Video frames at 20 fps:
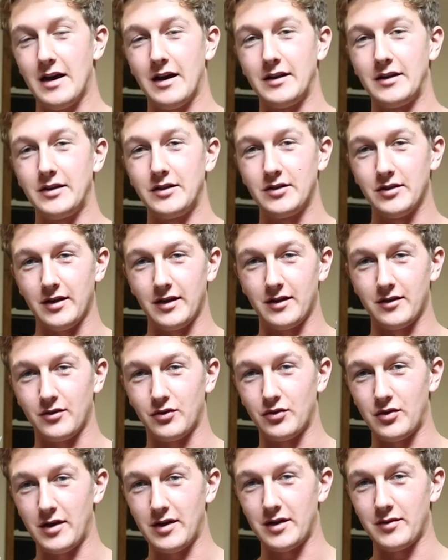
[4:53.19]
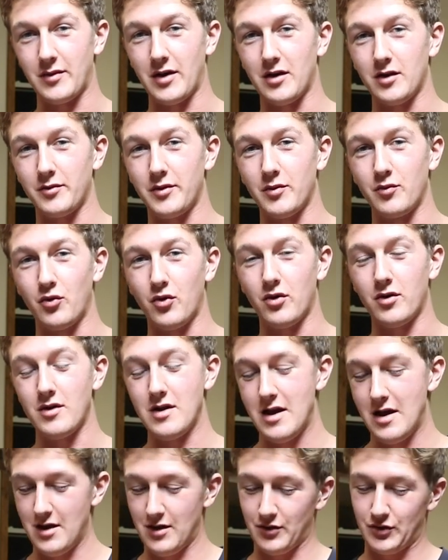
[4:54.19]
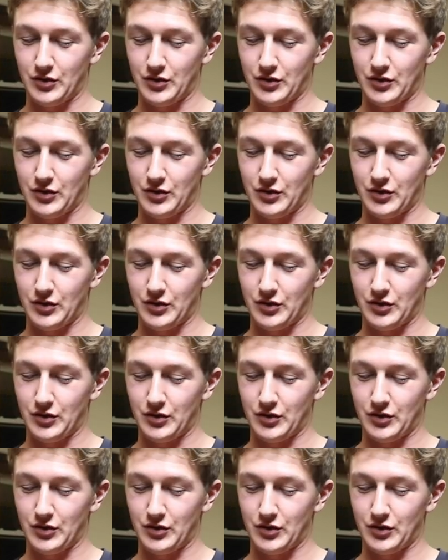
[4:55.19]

I need to like grind them out a little bit more